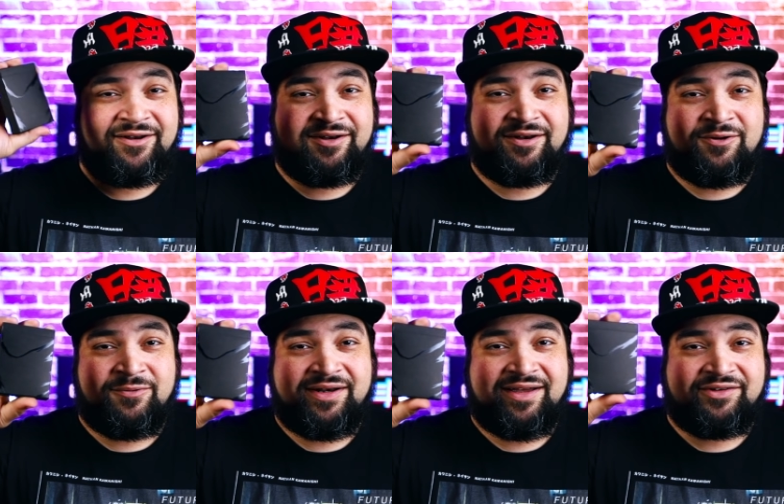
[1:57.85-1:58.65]
No
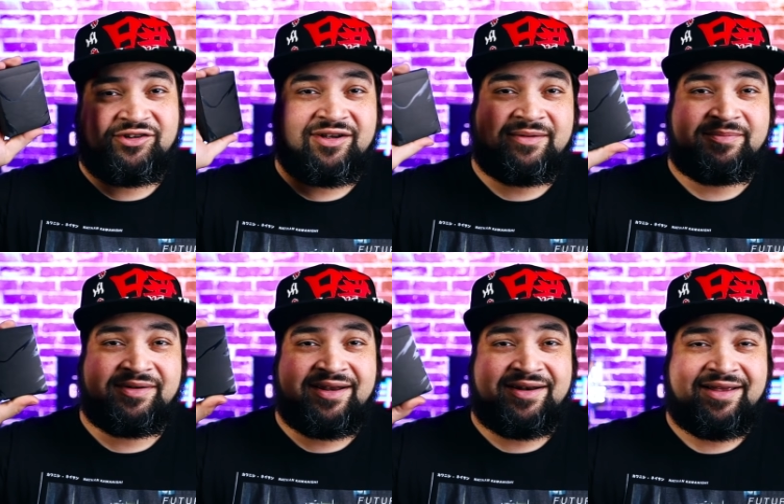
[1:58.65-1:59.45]
one dot shop,
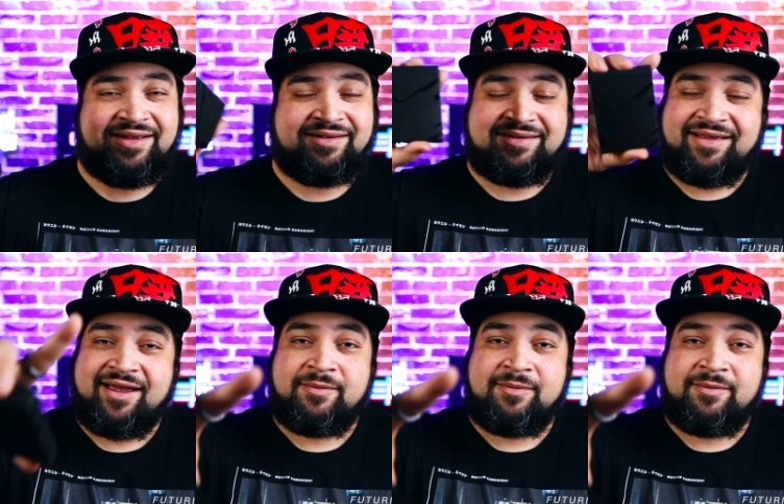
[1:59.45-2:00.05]
dead hands. I